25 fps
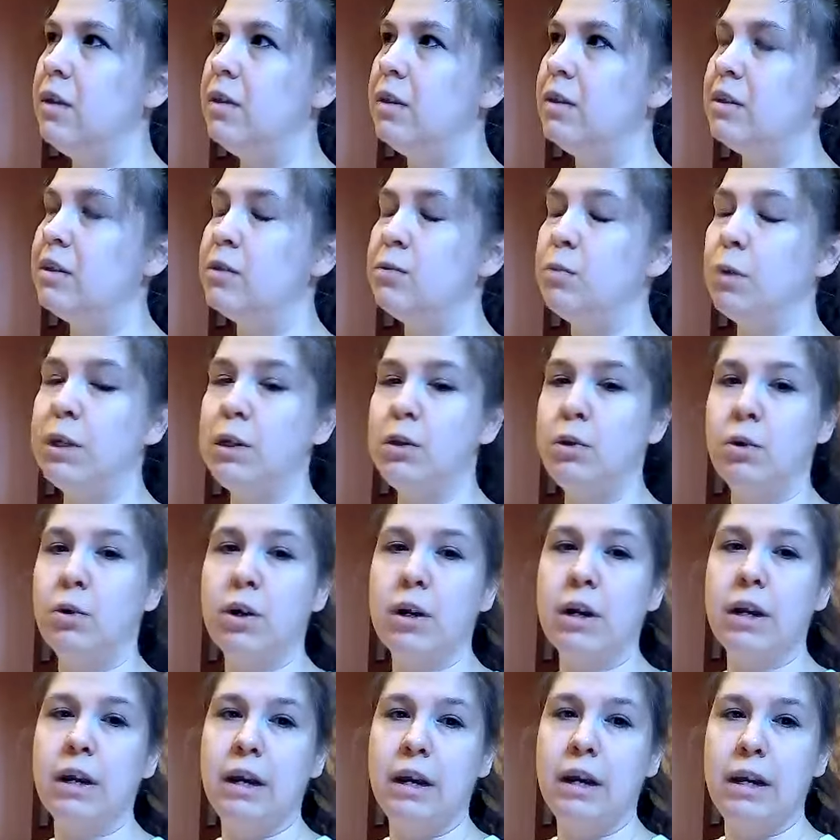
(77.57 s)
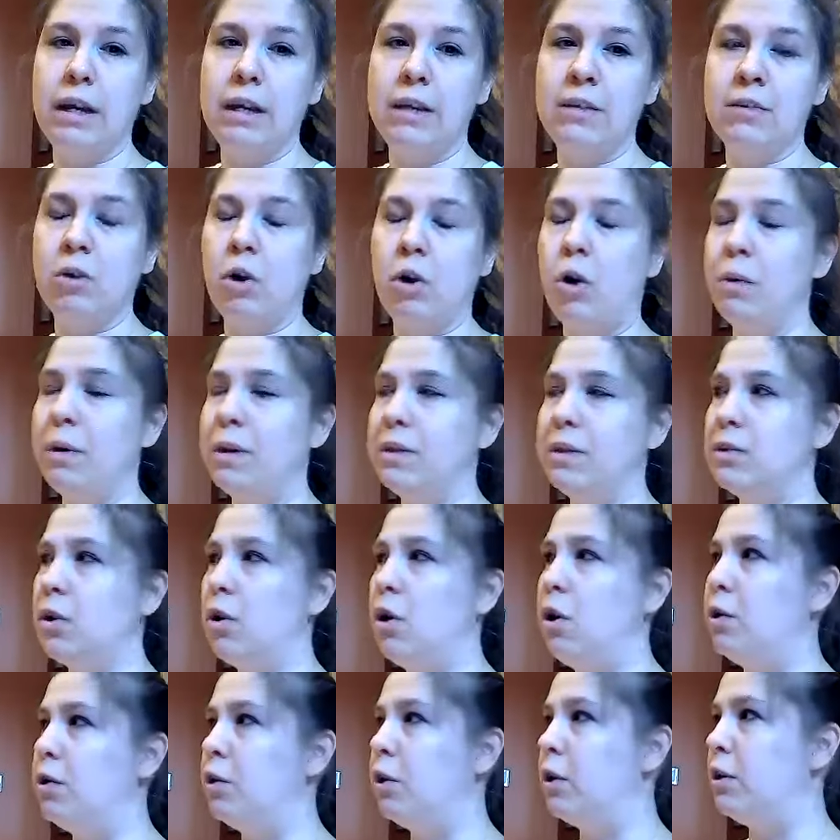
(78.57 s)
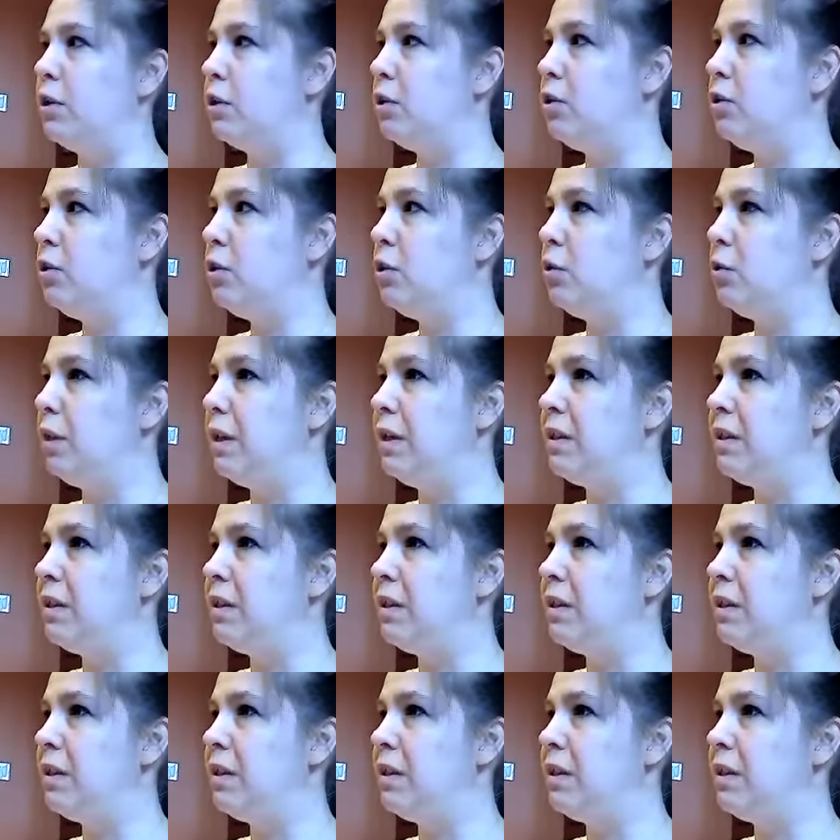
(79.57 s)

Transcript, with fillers: This is what Durga is always called on to do.